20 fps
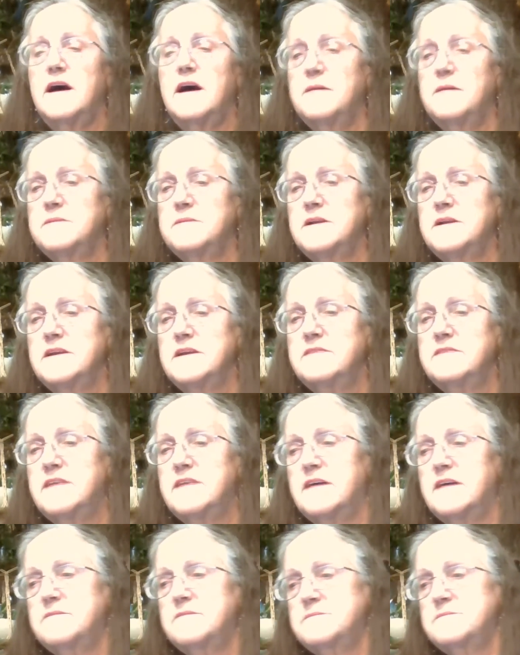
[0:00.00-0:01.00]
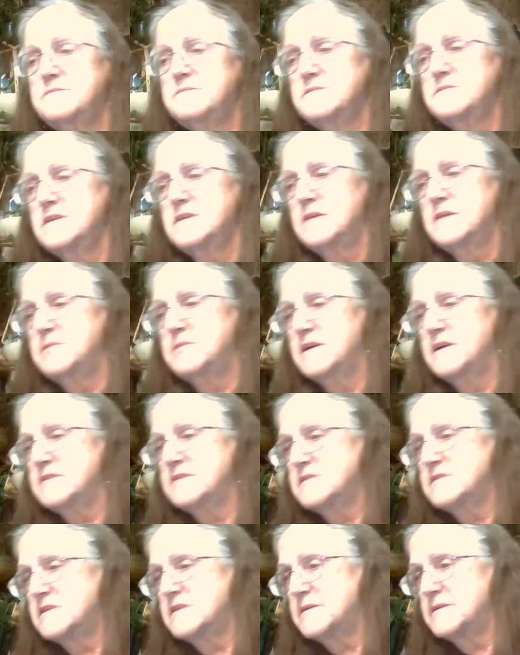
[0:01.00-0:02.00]
I'm going to leave that. God
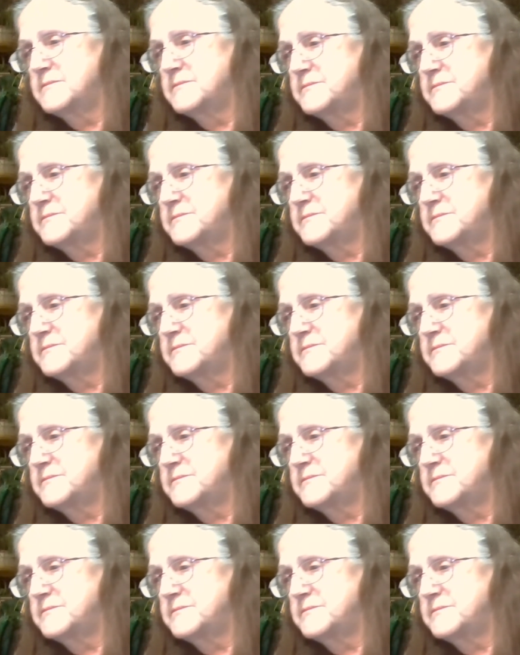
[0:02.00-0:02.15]
bless.